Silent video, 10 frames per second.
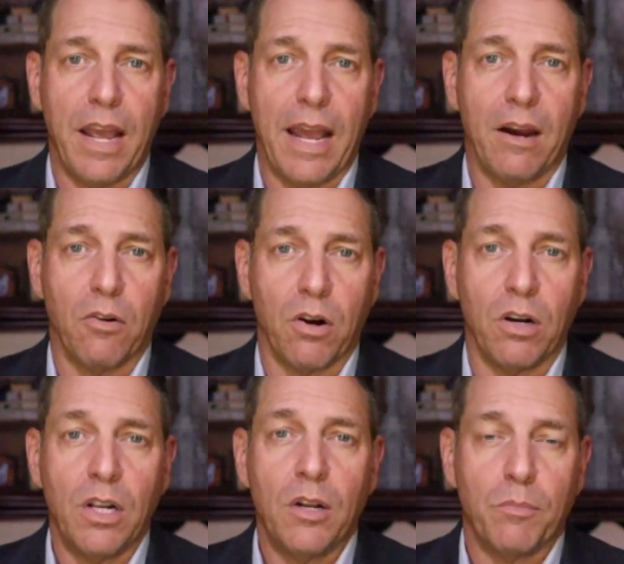our
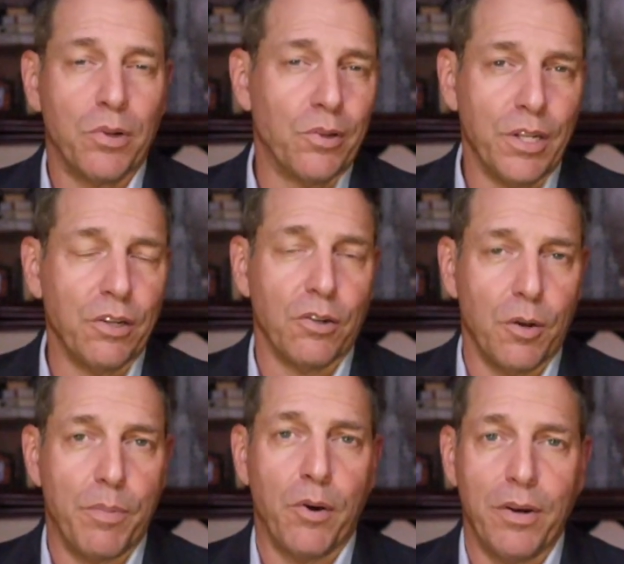political
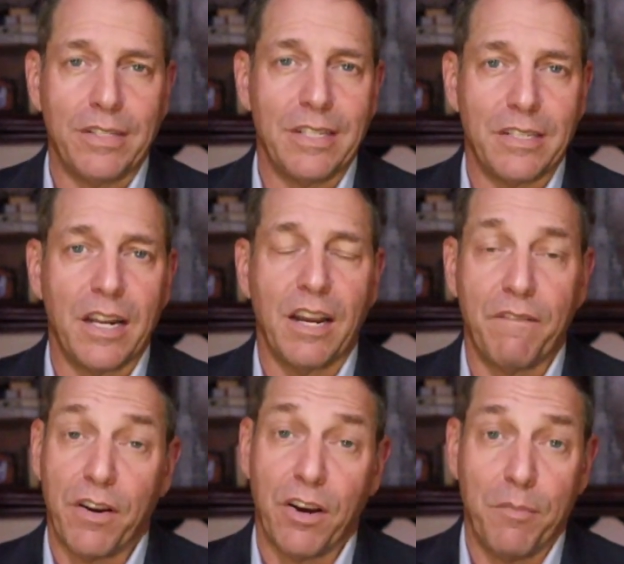opponents, it's going to get
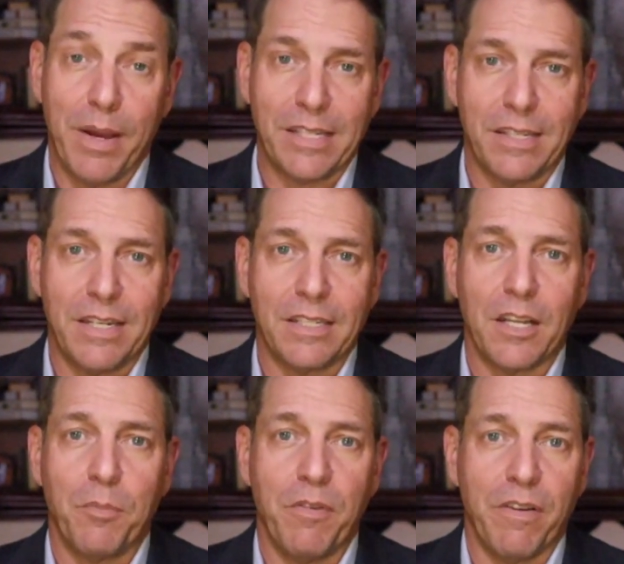very messy. It's going to
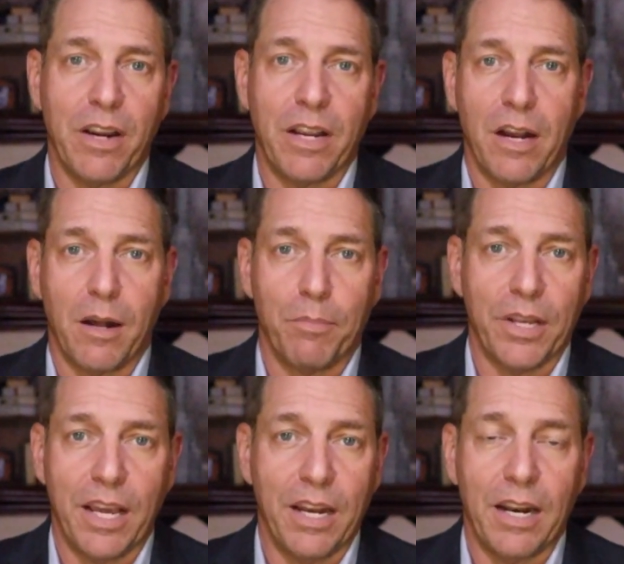be very
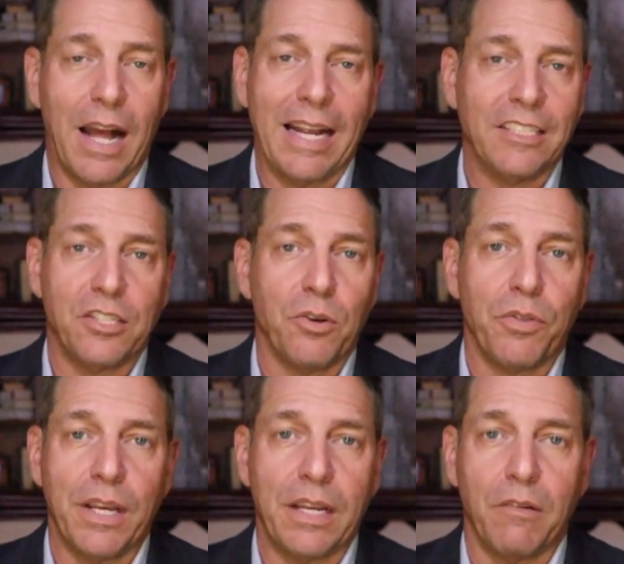complicated. I just don't
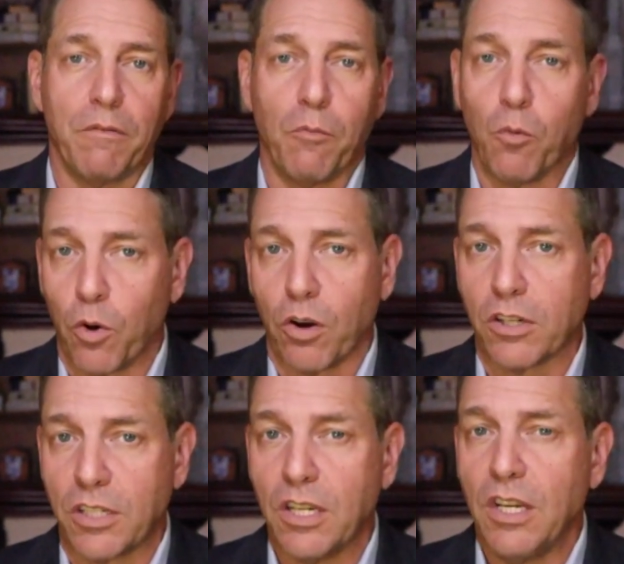think it
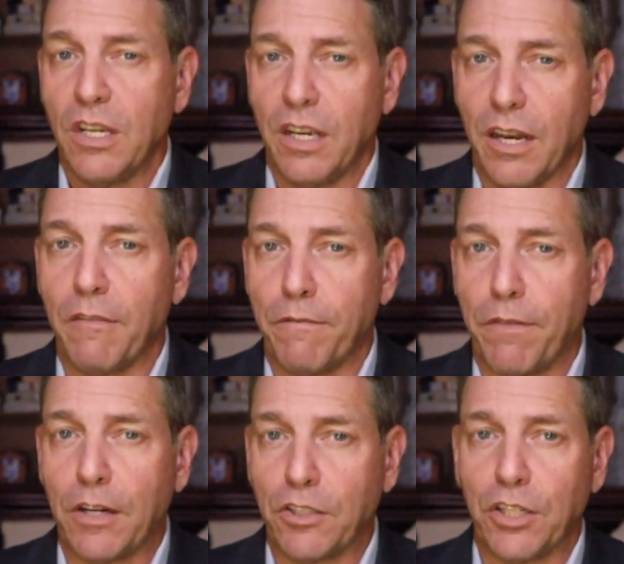works in a
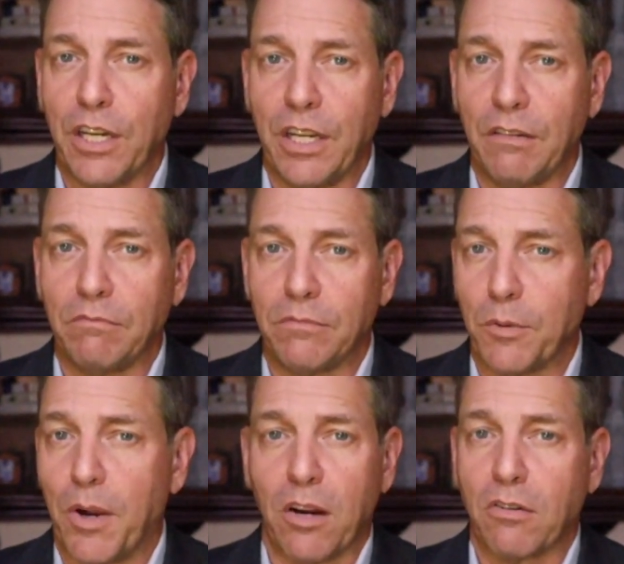functioning
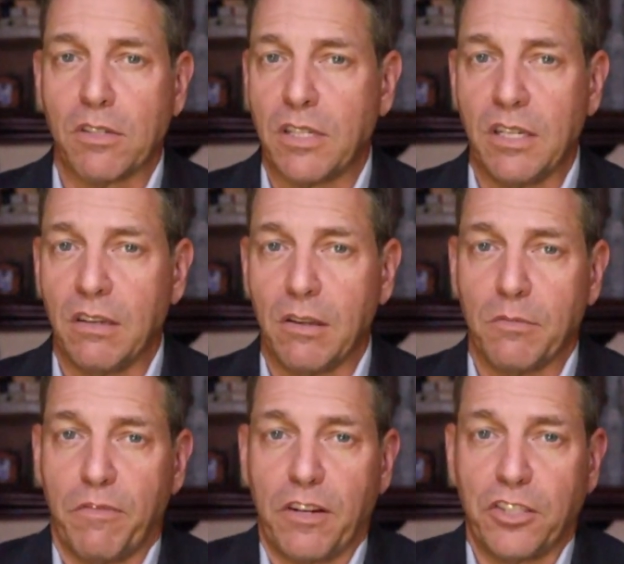democracy, a
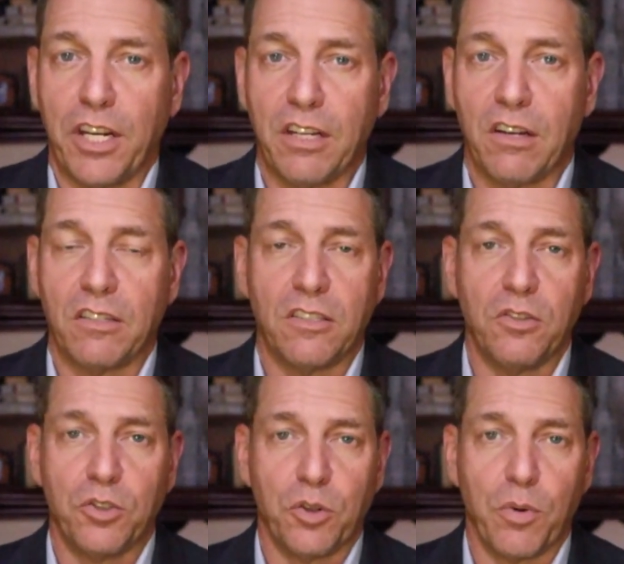functioning
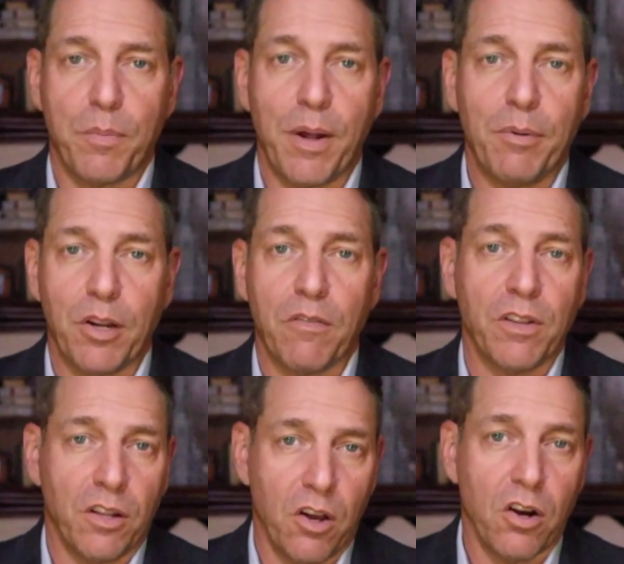constitutional republic over the
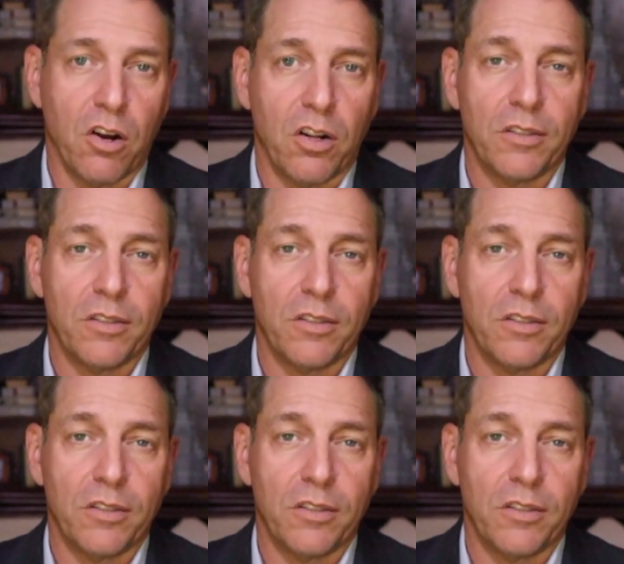long haul.